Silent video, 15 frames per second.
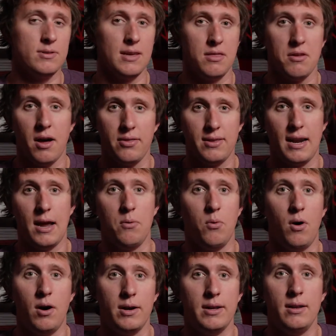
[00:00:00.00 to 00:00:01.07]
thought that I
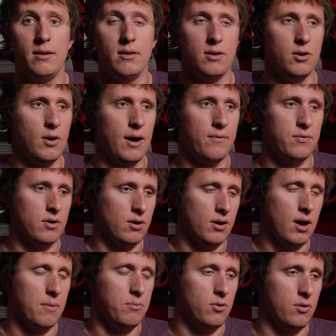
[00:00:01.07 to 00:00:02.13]
wanted, after a
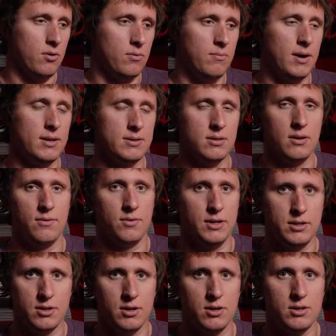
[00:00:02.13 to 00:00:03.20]
couple months of
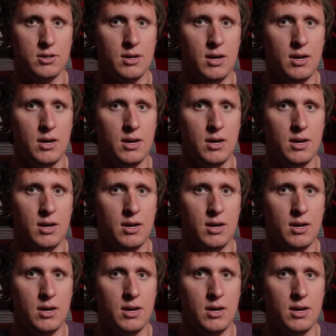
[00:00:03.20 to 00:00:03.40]
research.